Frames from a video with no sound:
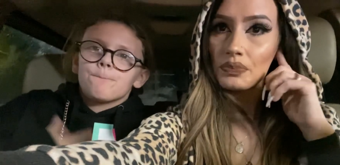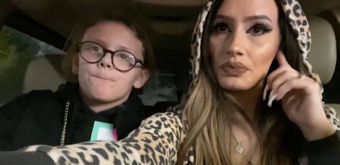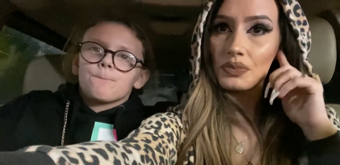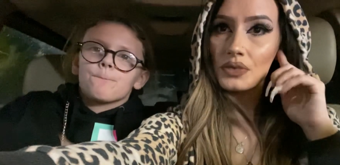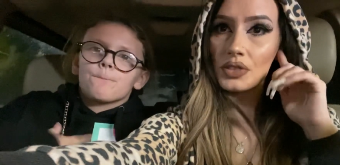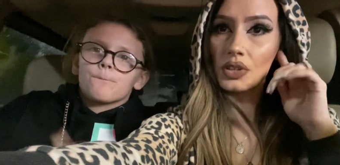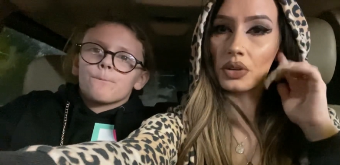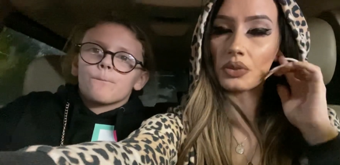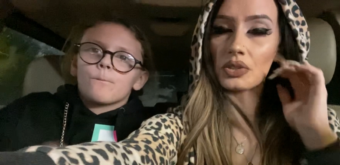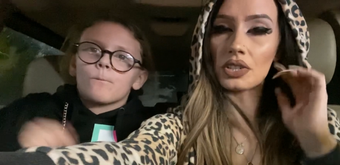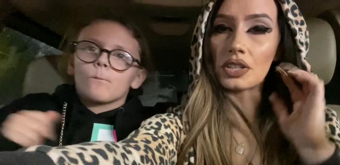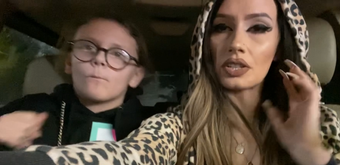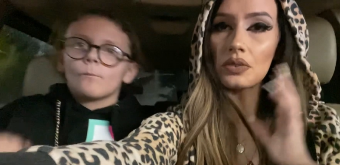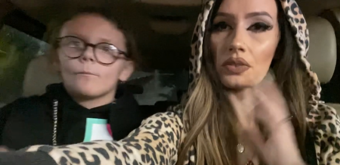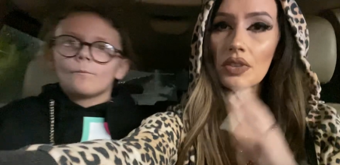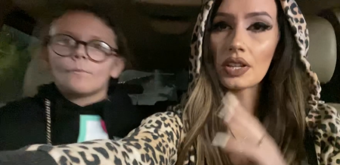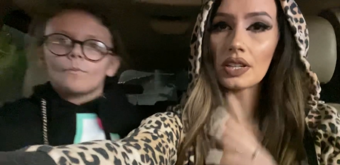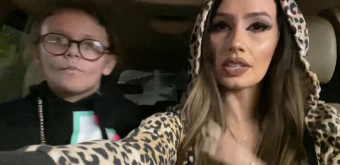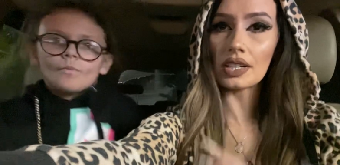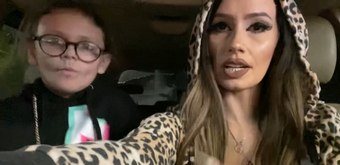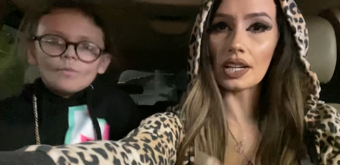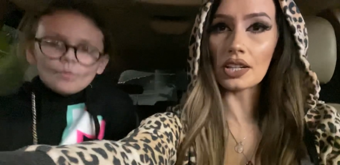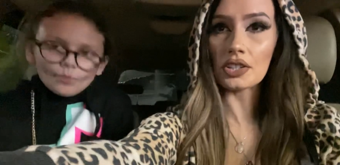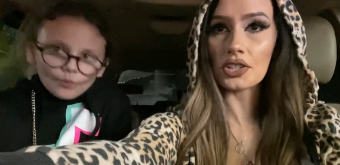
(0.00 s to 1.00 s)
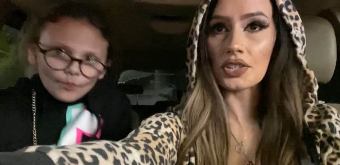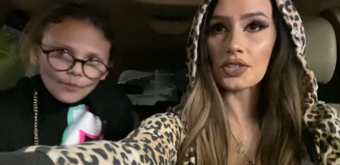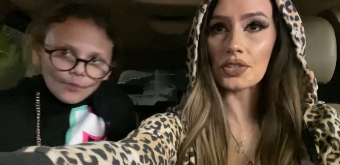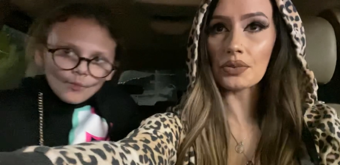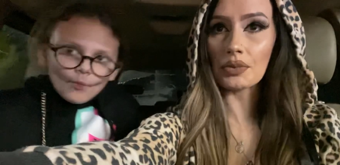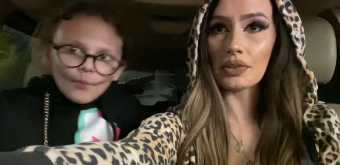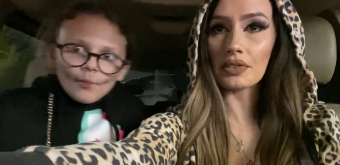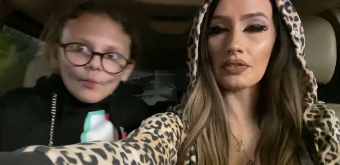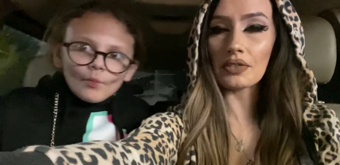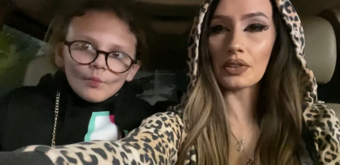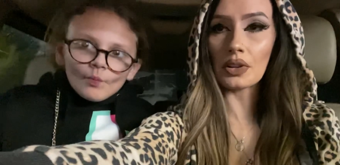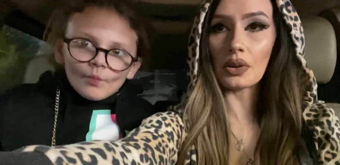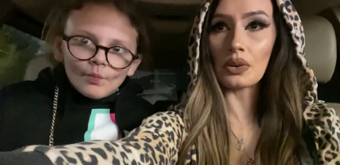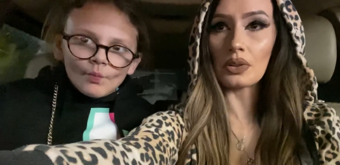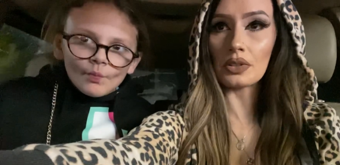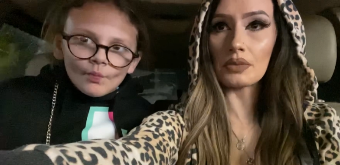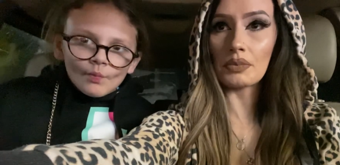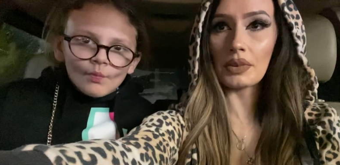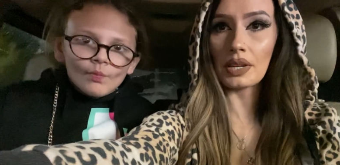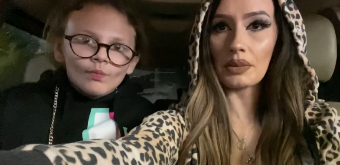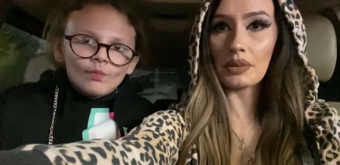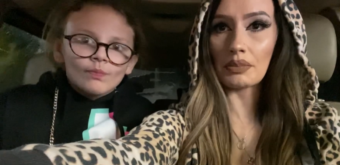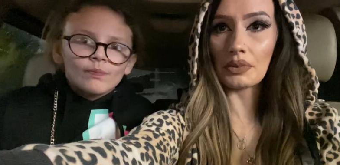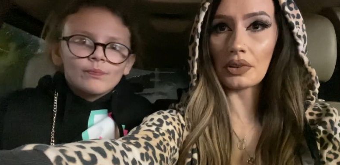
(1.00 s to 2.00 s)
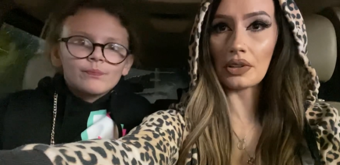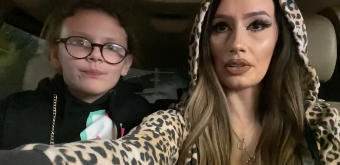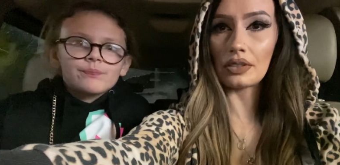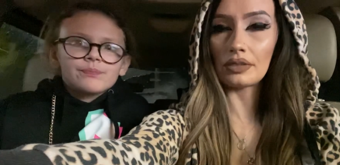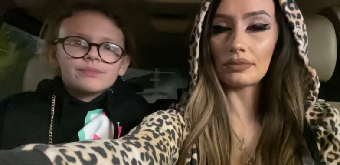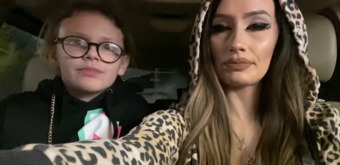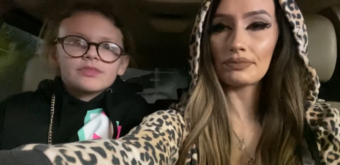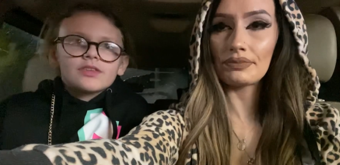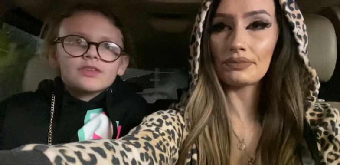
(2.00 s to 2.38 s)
Speaker 1: So did you think dentures were for old people?